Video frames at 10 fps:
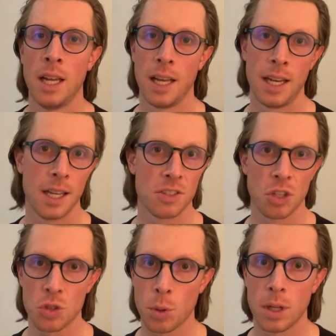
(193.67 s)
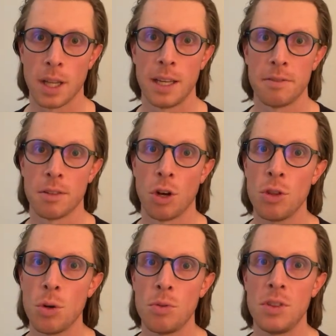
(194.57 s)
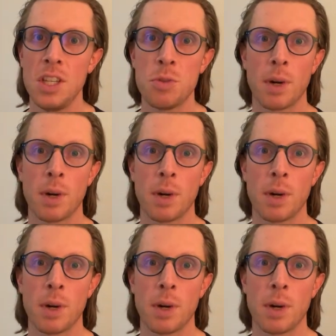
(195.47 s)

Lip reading: enhancing soil life, although these